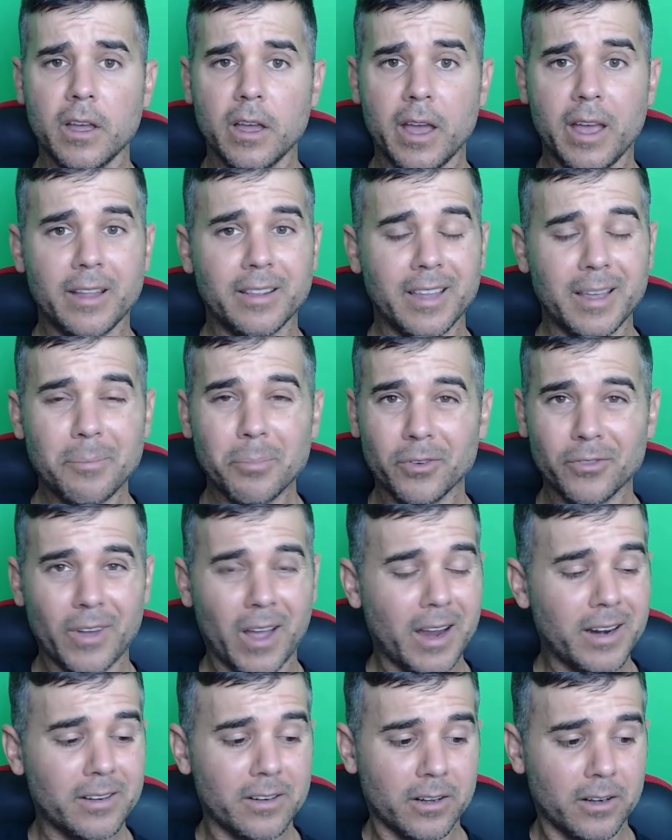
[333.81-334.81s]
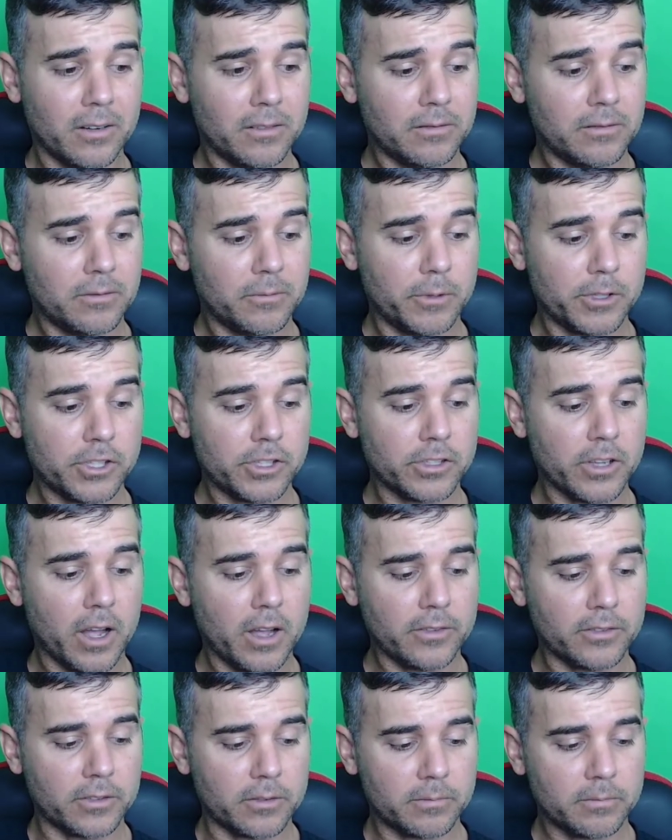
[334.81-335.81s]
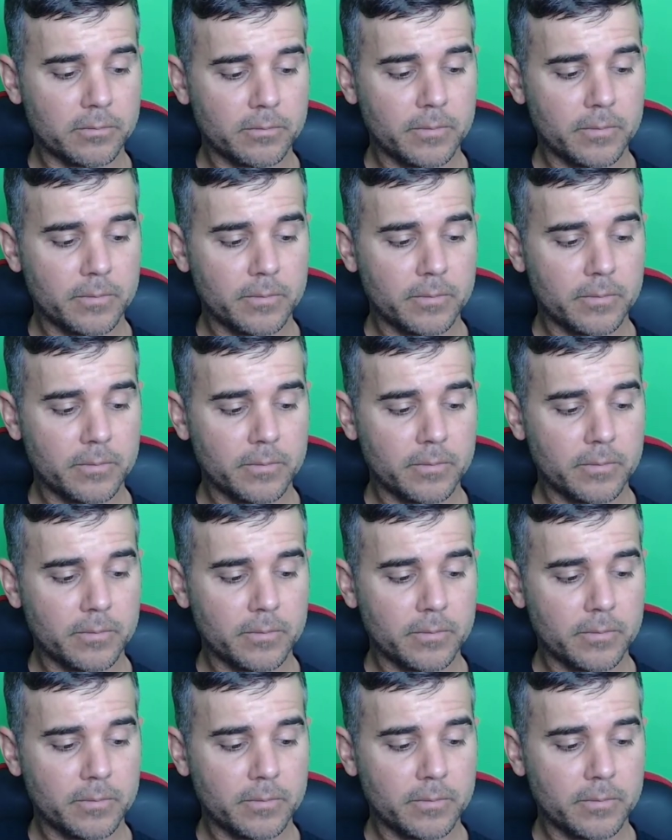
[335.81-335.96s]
And they provide it all, which is awesome.